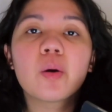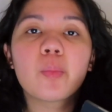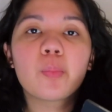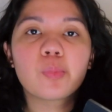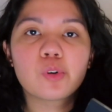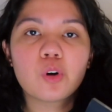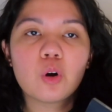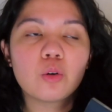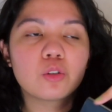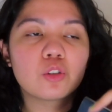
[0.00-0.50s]

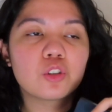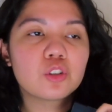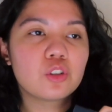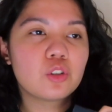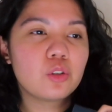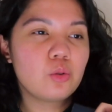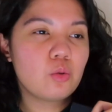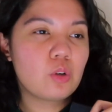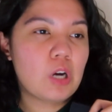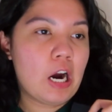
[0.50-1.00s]
approach
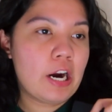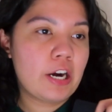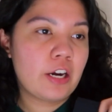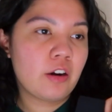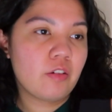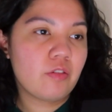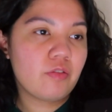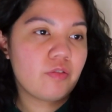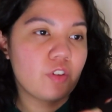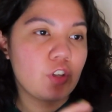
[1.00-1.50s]
to kind
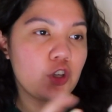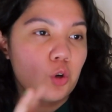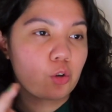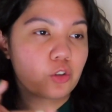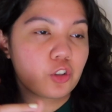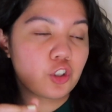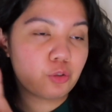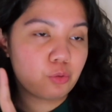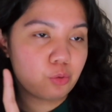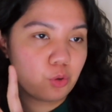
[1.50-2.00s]
of your
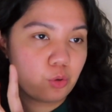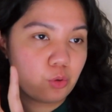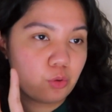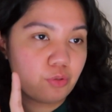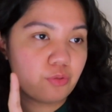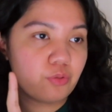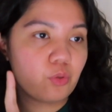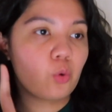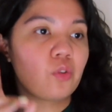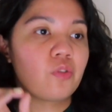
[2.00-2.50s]

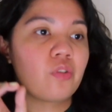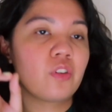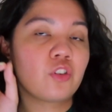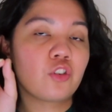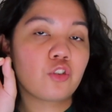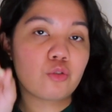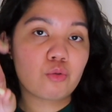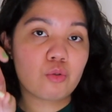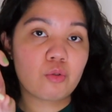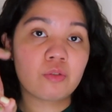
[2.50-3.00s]
truth or the
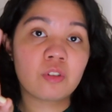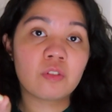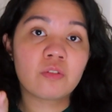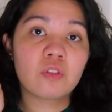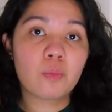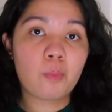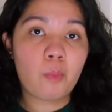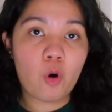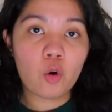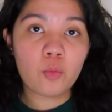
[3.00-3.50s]
truth of
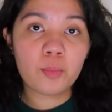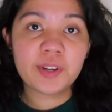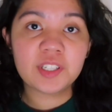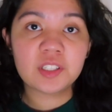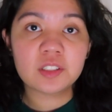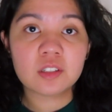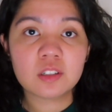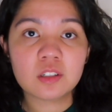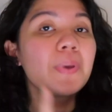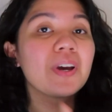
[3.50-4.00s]
the
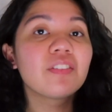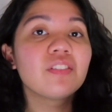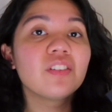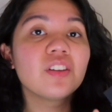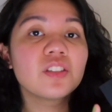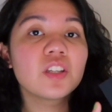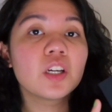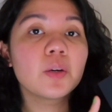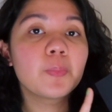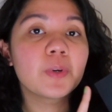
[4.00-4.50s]
moment. Pick
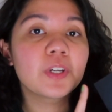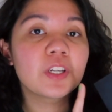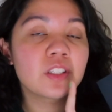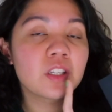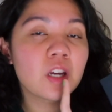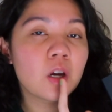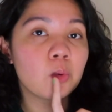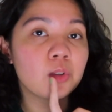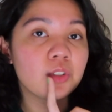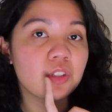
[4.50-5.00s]
this up
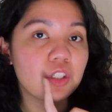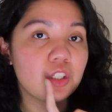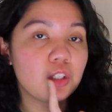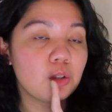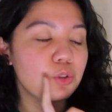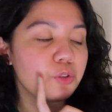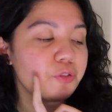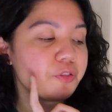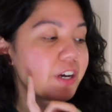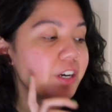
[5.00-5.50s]
because I was a
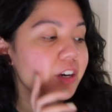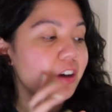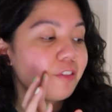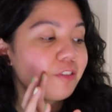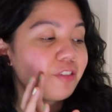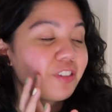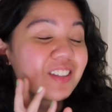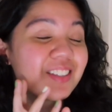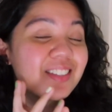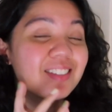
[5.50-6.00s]
huge fan
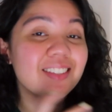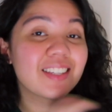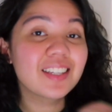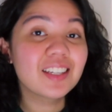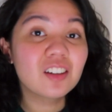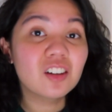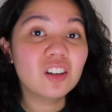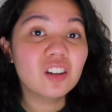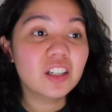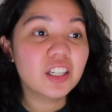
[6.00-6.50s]
of The
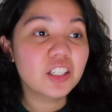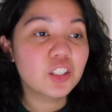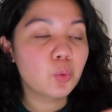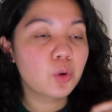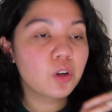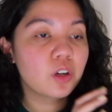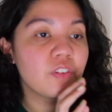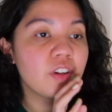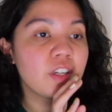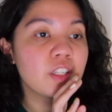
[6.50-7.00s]
Seagull. It's
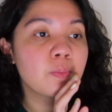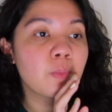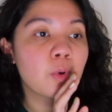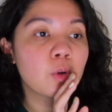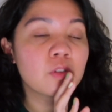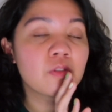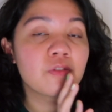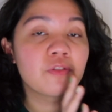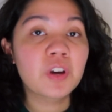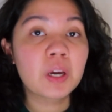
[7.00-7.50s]
one of his
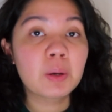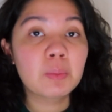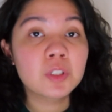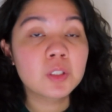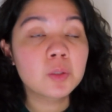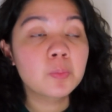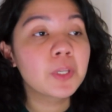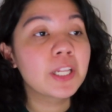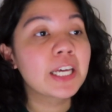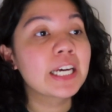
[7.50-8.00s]
most
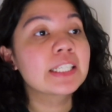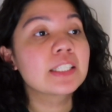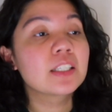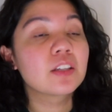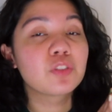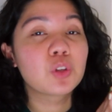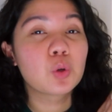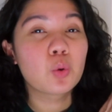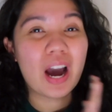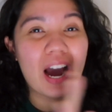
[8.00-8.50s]
famous plays.
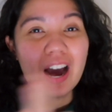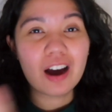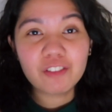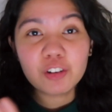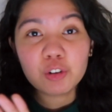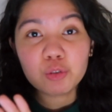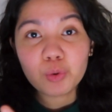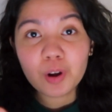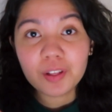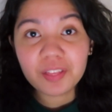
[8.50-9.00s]
If you
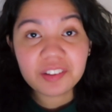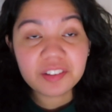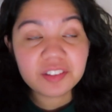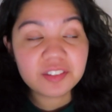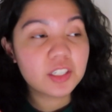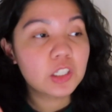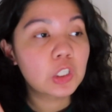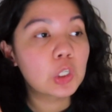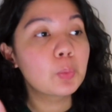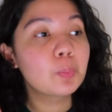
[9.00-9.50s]
haven't read The
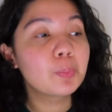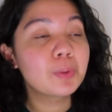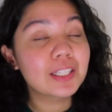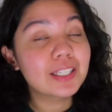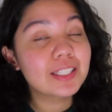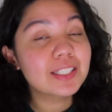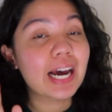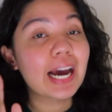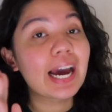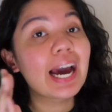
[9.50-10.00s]
Seagull,
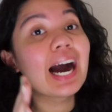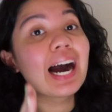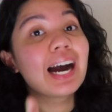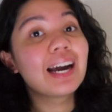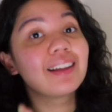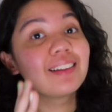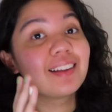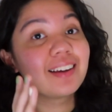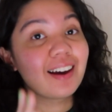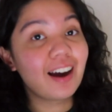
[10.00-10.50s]
please, I
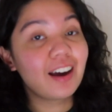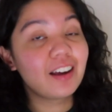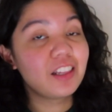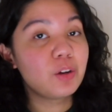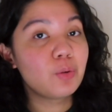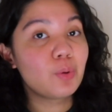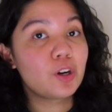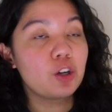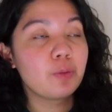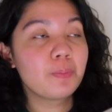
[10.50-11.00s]

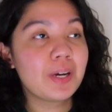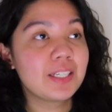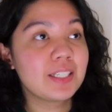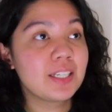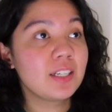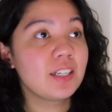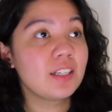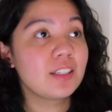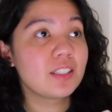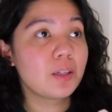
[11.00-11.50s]
highly recommend
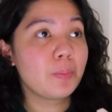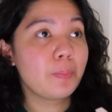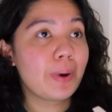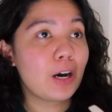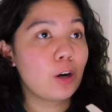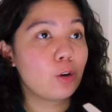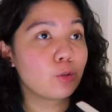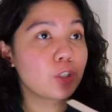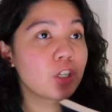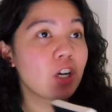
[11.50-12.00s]
it. It's
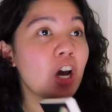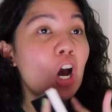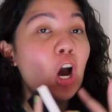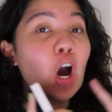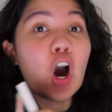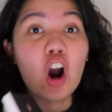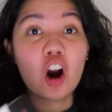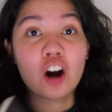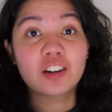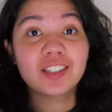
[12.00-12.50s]
about
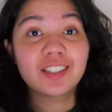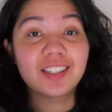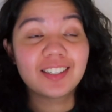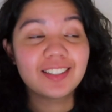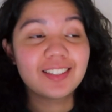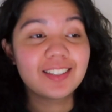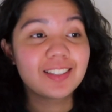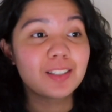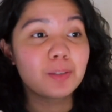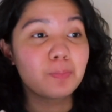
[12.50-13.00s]

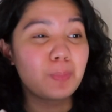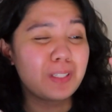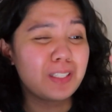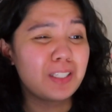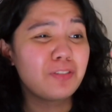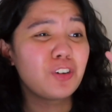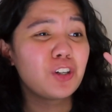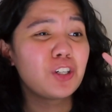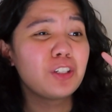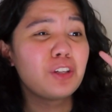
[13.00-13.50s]
artists,
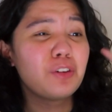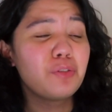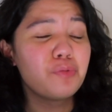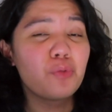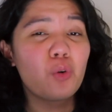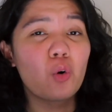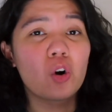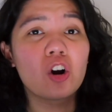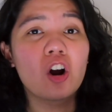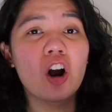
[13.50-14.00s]
specifically
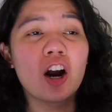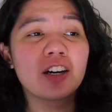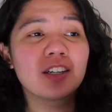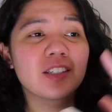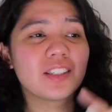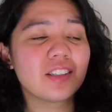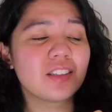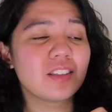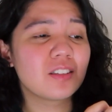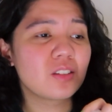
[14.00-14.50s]
4
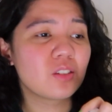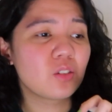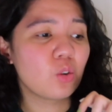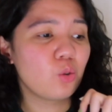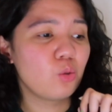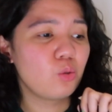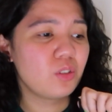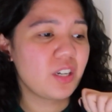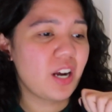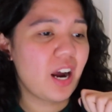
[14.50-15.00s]
artists
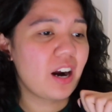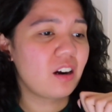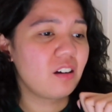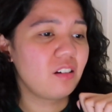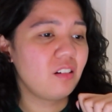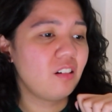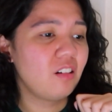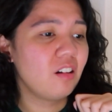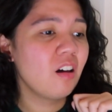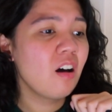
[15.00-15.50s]
who
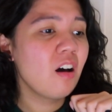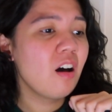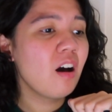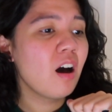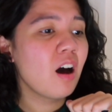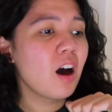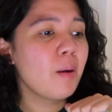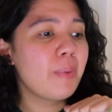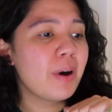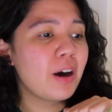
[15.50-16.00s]
tackle
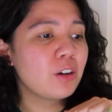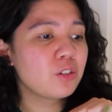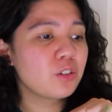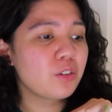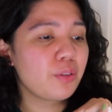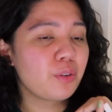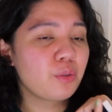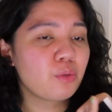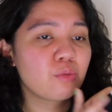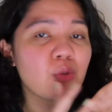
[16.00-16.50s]
about
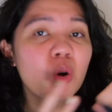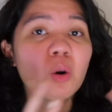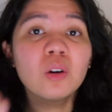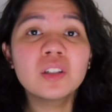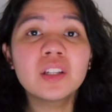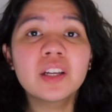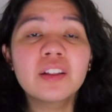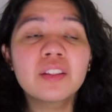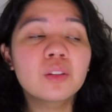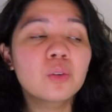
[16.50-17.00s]
their
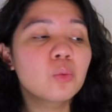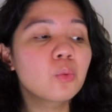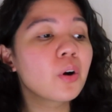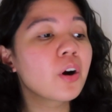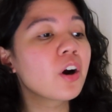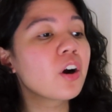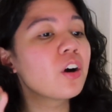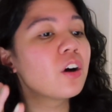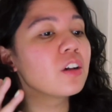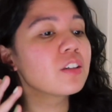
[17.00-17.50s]
role in the
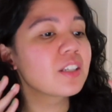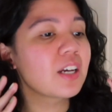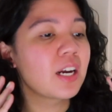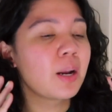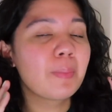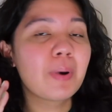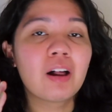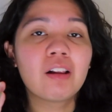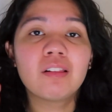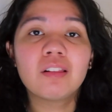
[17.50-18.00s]
world and
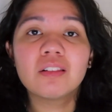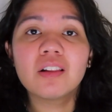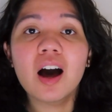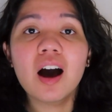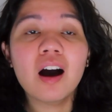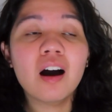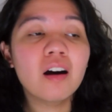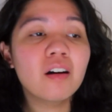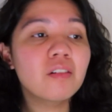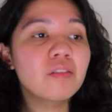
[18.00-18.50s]
about
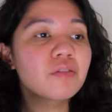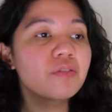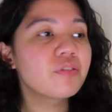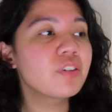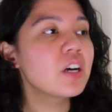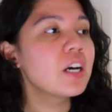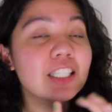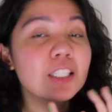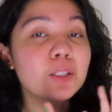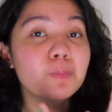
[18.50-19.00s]
love,
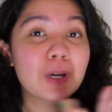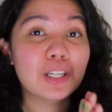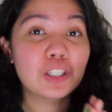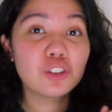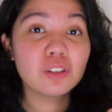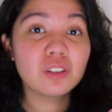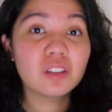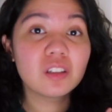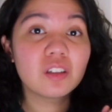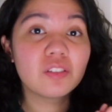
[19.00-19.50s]

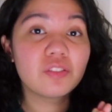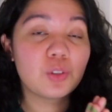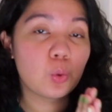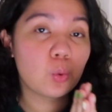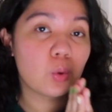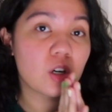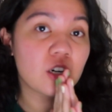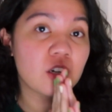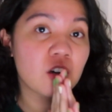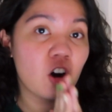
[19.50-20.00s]
especially if you
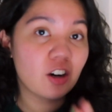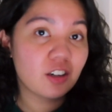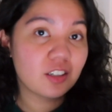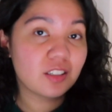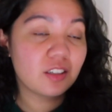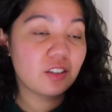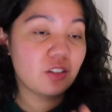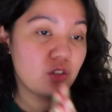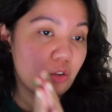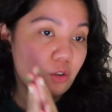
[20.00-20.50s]
are an
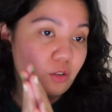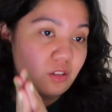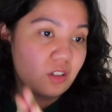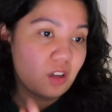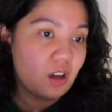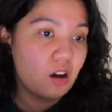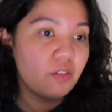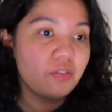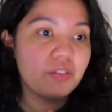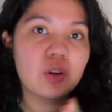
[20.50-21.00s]
artist
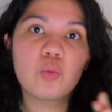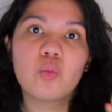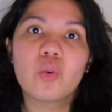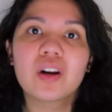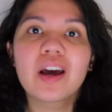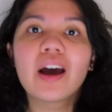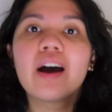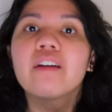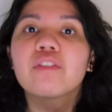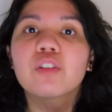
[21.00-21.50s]
yourself in
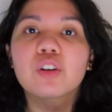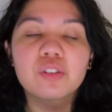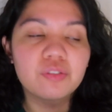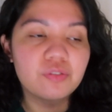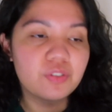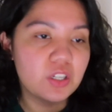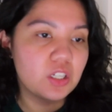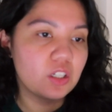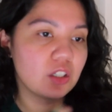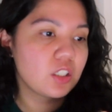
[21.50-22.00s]
whatever
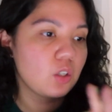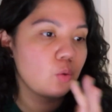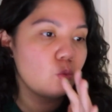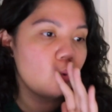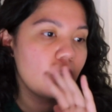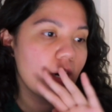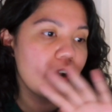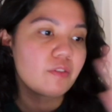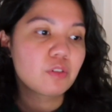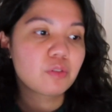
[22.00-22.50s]
field, in
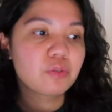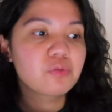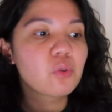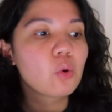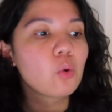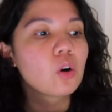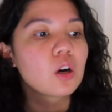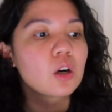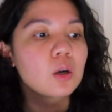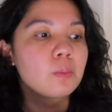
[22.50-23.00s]
whatever
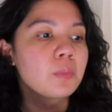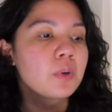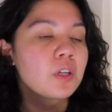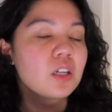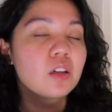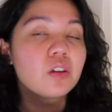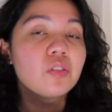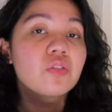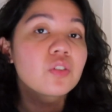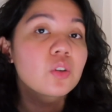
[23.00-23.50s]
form.
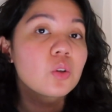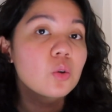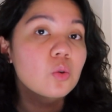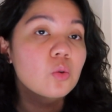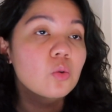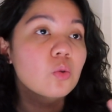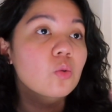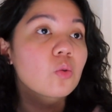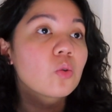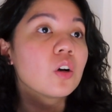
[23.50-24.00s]
If
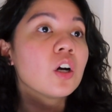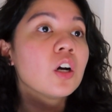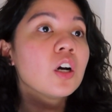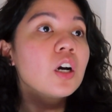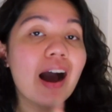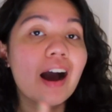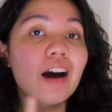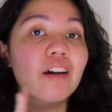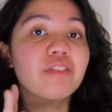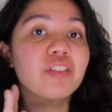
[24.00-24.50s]
you
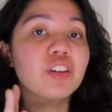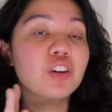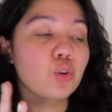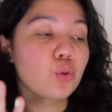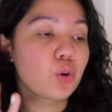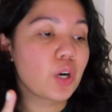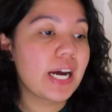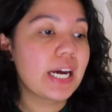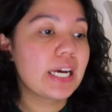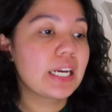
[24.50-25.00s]
have the
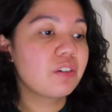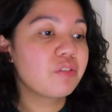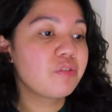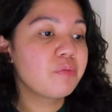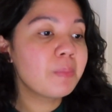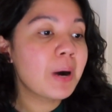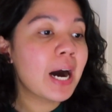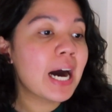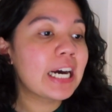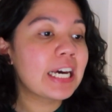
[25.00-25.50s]
creative
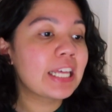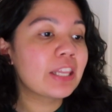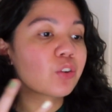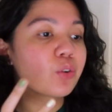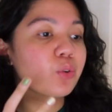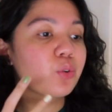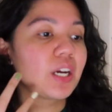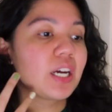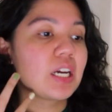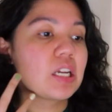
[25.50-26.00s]
mind, the
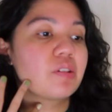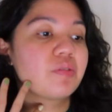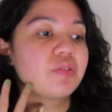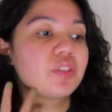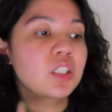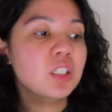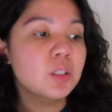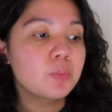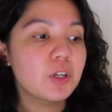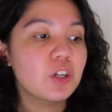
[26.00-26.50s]
creative
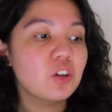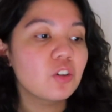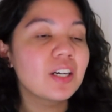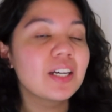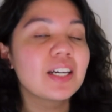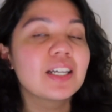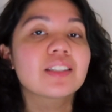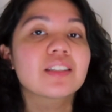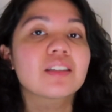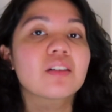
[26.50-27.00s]

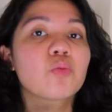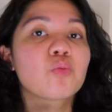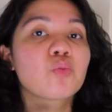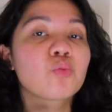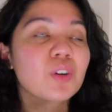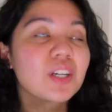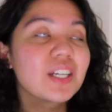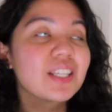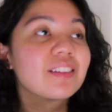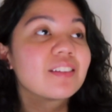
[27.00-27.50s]
spirit,
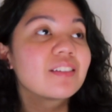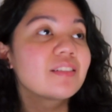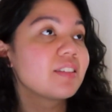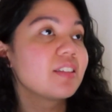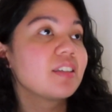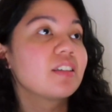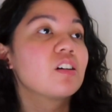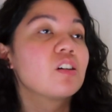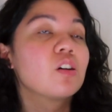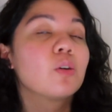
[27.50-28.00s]
read The
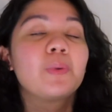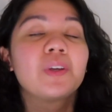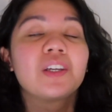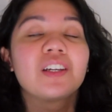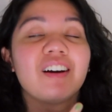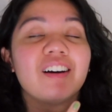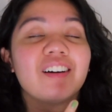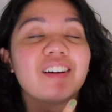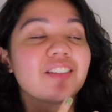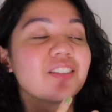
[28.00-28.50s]
Seagull
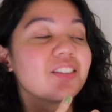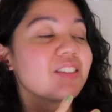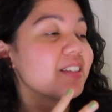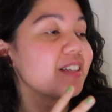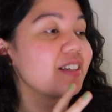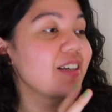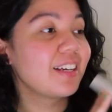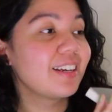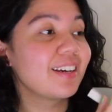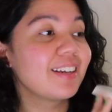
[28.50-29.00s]
because
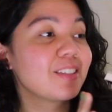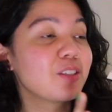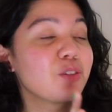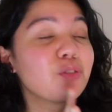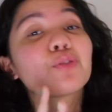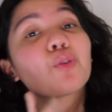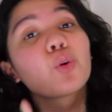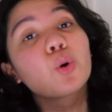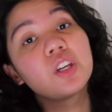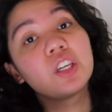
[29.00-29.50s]
it is
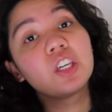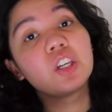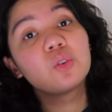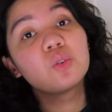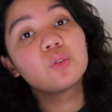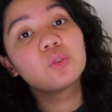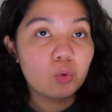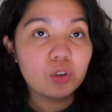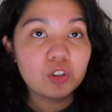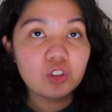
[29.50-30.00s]
for you.
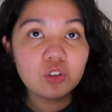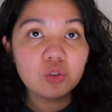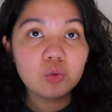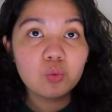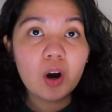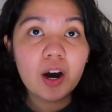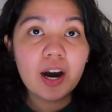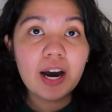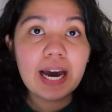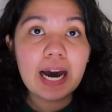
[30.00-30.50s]
Which is
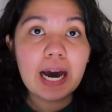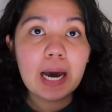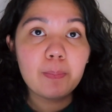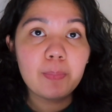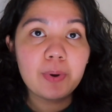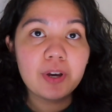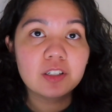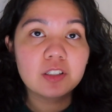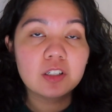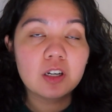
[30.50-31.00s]
why I
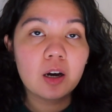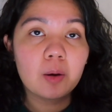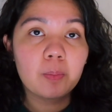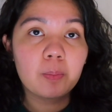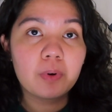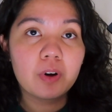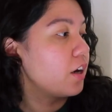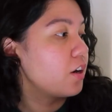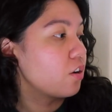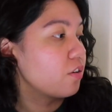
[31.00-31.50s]
picked
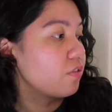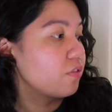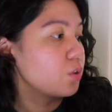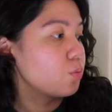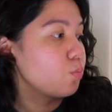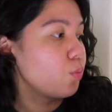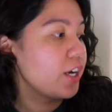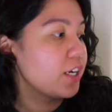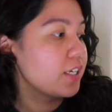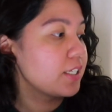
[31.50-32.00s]
up A Nervous
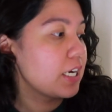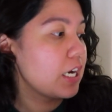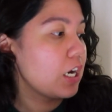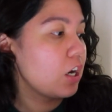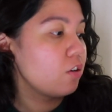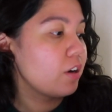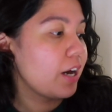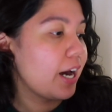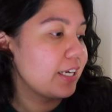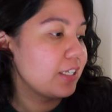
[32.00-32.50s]

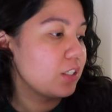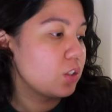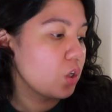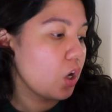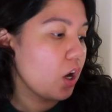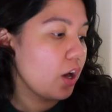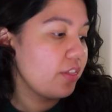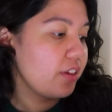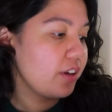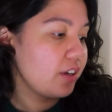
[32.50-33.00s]
Breakdown. I
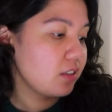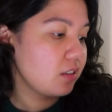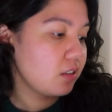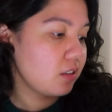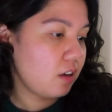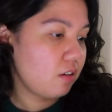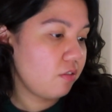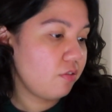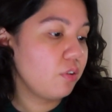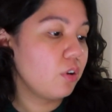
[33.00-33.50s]
saw this
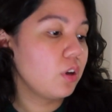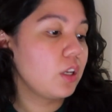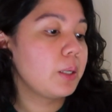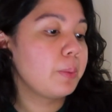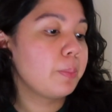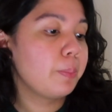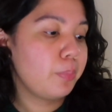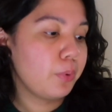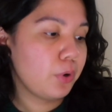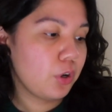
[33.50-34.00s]
in
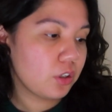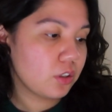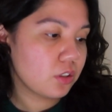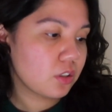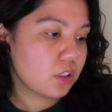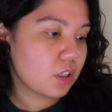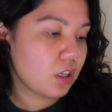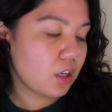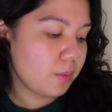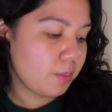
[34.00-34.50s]
fully
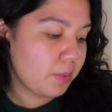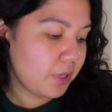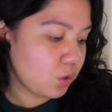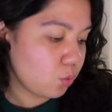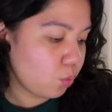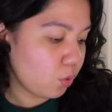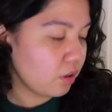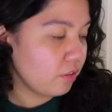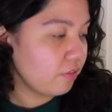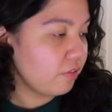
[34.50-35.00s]
booked.
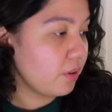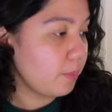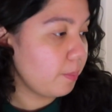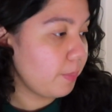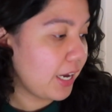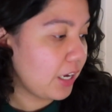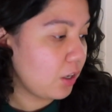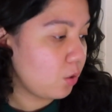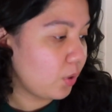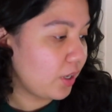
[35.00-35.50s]
It's one of the
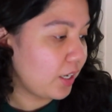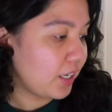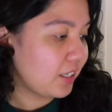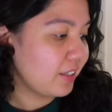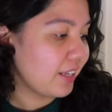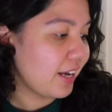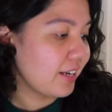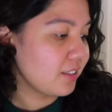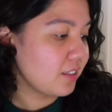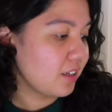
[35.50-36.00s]
Penguin
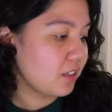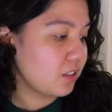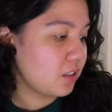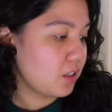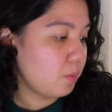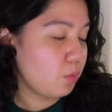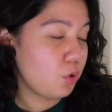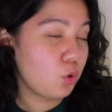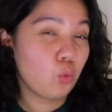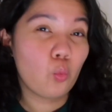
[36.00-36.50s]
Classics number